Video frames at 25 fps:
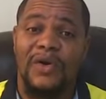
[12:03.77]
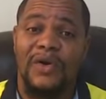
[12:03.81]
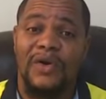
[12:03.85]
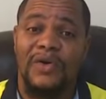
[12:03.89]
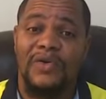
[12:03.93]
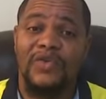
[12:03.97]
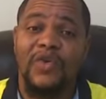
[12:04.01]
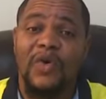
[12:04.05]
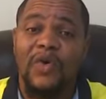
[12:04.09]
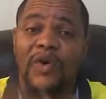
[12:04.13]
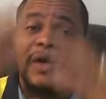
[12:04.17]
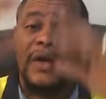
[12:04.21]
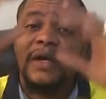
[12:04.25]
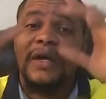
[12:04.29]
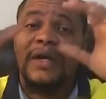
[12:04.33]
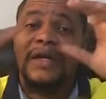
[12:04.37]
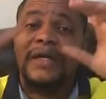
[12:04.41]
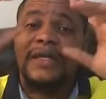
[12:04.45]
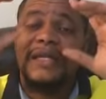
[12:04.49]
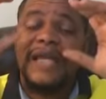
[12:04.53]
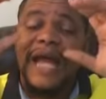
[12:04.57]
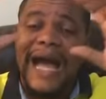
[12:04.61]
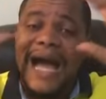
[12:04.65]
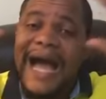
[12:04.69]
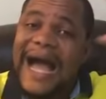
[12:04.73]
So
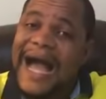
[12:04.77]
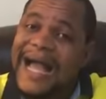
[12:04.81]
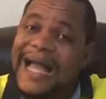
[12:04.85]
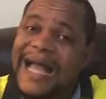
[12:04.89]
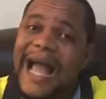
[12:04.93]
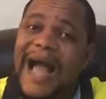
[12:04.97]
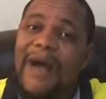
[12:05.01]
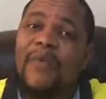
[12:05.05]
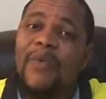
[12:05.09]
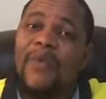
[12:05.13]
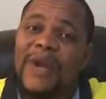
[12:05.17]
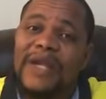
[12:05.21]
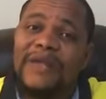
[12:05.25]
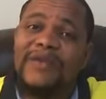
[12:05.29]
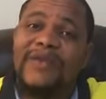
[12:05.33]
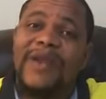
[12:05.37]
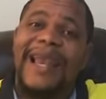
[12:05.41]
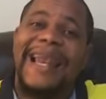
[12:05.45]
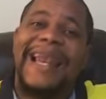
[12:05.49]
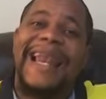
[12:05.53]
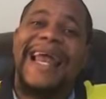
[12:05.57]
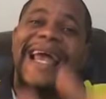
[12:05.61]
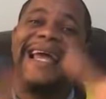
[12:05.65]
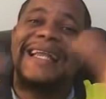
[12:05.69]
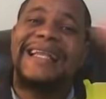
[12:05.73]
now, I wanted to
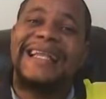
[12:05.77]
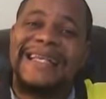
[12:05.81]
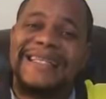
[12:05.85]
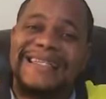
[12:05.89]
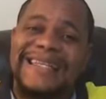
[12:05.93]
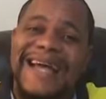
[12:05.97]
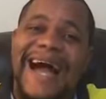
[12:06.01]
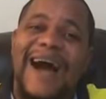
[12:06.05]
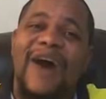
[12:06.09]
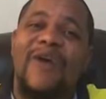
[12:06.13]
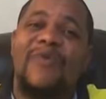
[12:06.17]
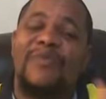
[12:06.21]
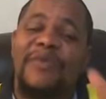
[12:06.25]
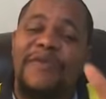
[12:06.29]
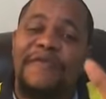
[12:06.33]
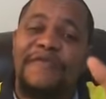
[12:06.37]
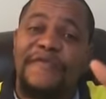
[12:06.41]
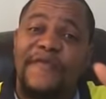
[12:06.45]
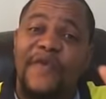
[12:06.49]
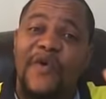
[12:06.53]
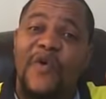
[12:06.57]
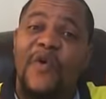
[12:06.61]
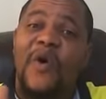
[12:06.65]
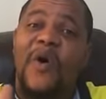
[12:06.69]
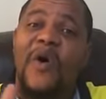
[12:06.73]
lay this out
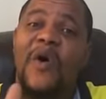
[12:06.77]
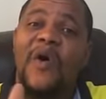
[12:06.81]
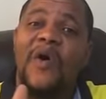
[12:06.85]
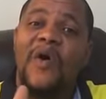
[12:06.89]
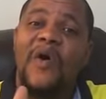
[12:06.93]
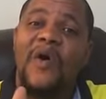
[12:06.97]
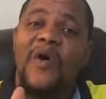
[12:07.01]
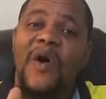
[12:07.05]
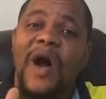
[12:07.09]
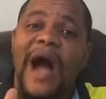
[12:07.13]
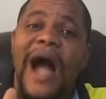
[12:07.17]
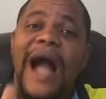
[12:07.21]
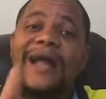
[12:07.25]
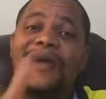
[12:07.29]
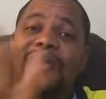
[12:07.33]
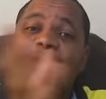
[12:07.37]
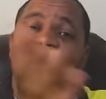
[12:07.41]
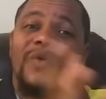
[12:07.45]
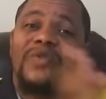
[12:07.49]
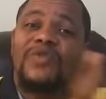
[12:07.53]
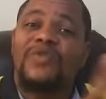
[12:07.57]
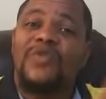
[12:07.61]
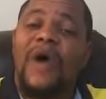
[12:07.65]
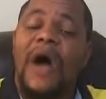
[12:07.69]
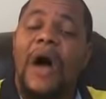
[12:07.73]
before I
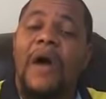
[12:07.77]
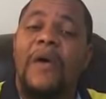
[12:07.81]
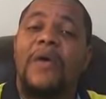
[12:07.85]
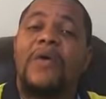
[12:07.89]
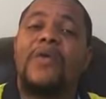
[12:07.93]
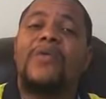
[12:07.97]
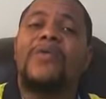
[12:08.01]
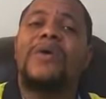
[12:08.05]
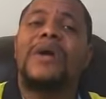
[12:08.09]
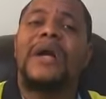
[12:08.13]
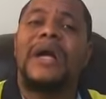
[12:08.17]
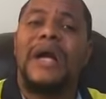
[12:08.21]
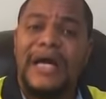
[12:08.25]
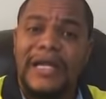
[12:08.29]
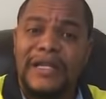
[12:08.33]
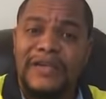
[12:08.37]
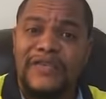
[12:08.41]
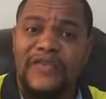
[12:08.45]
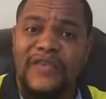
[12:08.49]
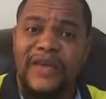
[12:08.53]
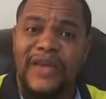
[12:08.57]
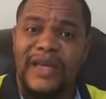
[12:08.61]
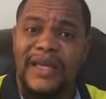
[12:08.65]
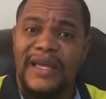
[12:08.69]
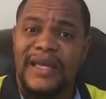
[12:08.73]
go to our own
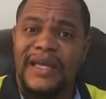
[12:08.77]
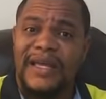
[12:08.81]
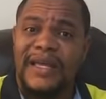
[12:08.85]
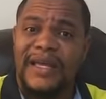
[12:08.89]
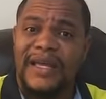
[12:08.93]
country.